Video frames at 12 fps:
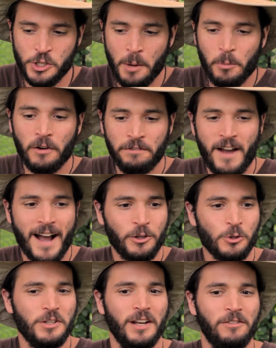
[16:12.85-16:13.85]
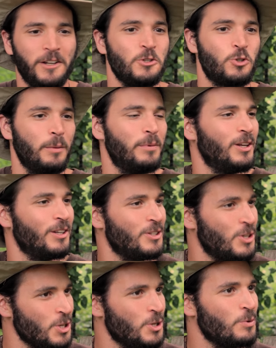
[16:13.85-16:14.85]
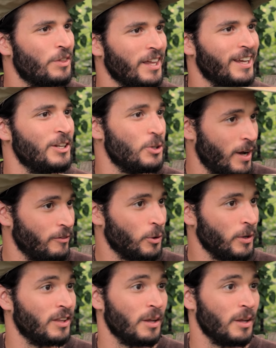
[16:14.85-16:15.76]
a number of factors that have contributed to you thinking you don't have a green